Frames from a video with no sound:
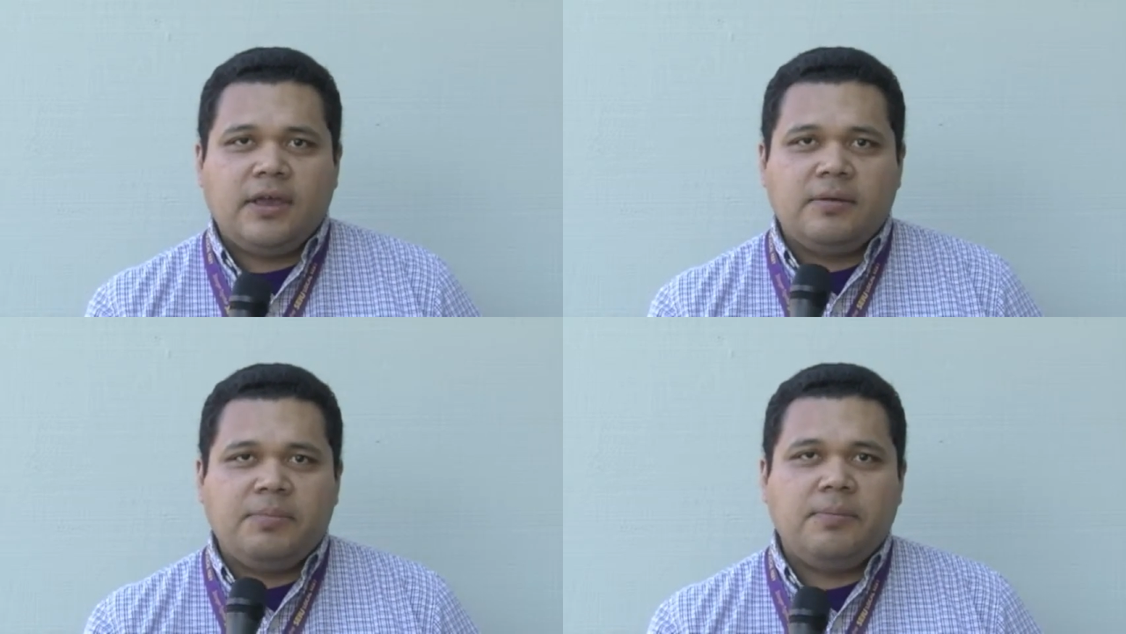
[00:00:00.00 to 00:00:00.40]

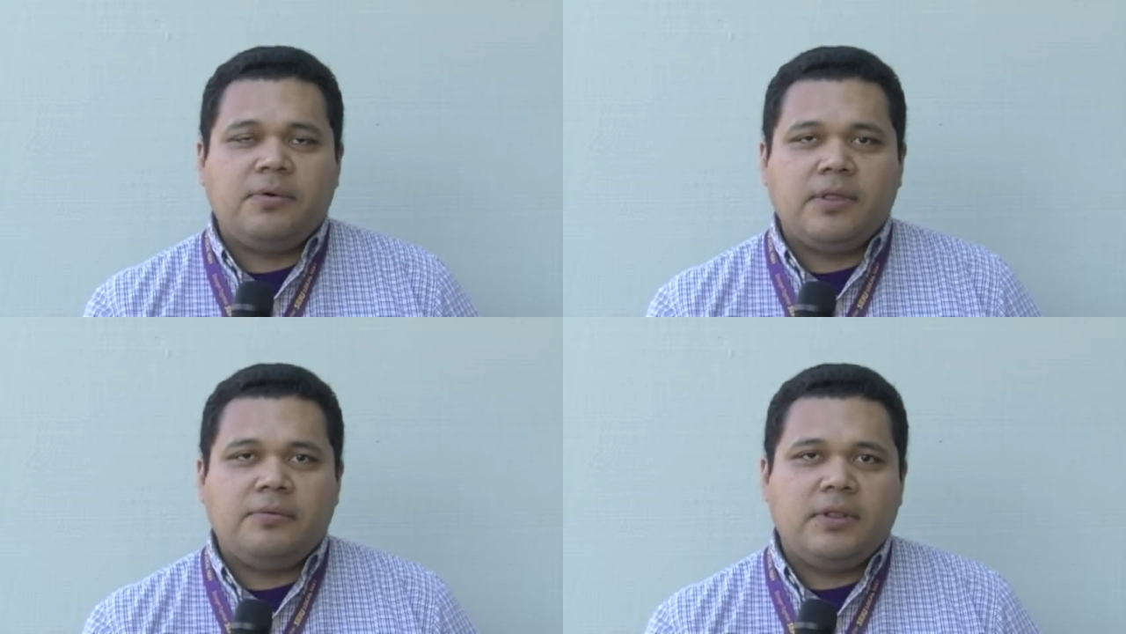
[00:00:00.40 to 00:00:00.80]
and the
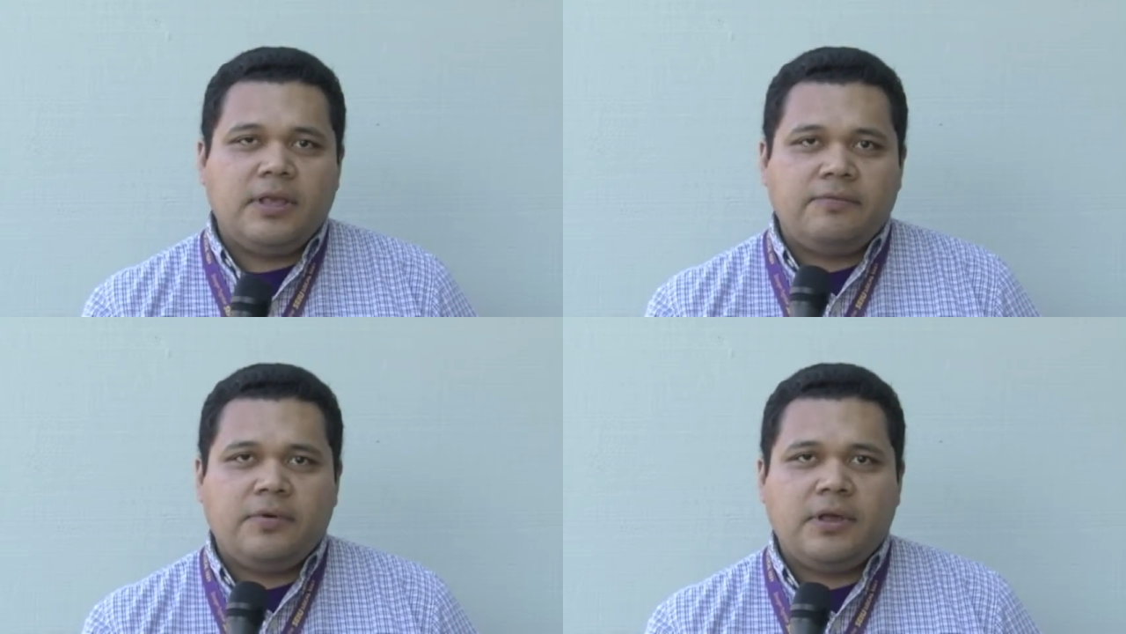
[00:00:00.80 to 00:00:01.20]
people that we
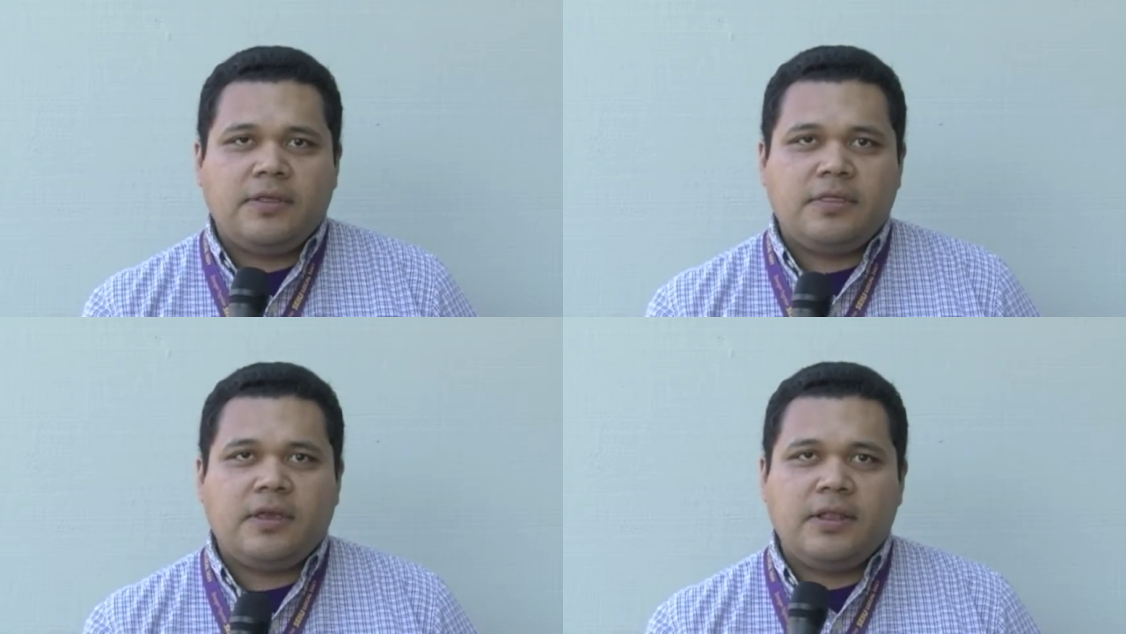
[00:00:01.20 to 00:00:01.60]
live
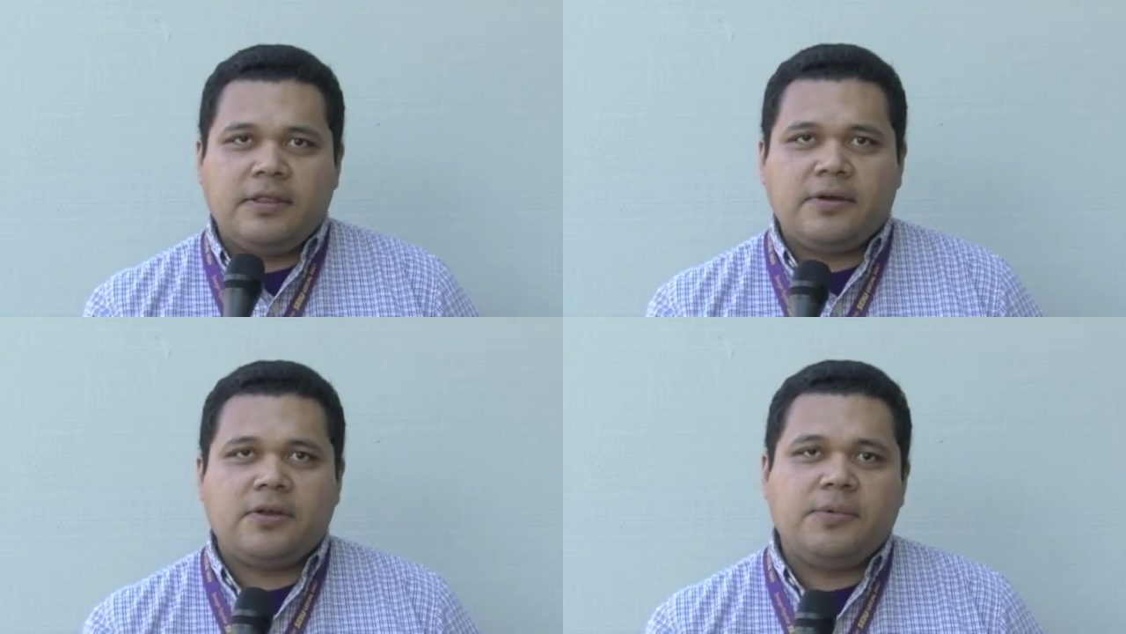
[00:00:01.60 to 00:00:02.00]
with and
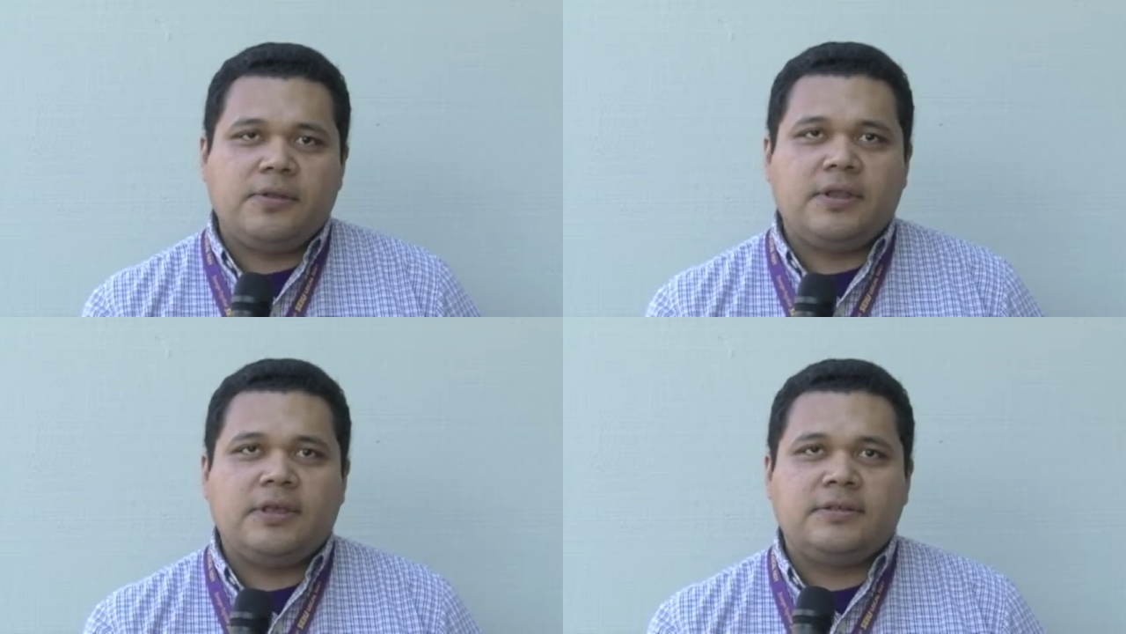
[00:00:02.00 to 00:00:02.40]
in our
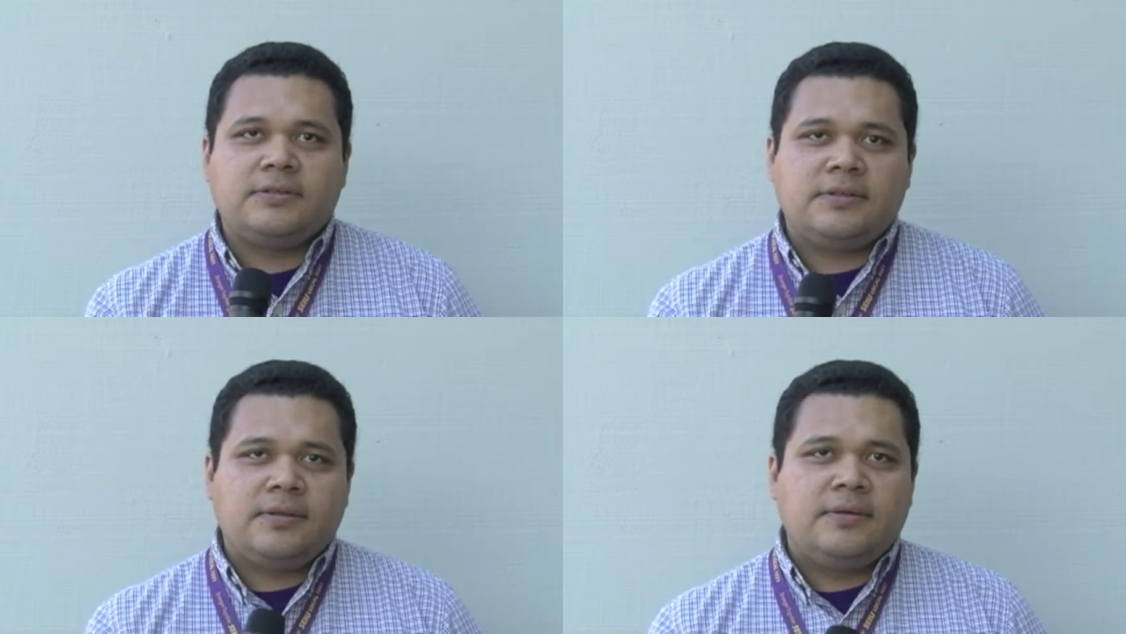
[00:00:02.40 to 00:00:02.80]

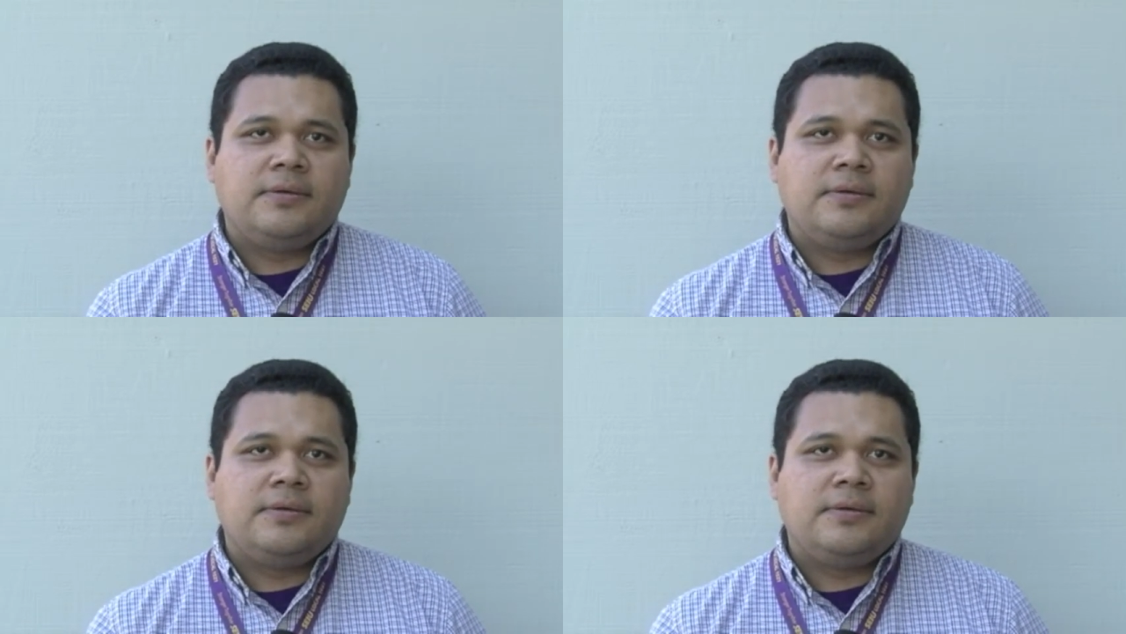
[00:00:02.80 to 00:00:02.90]
communities.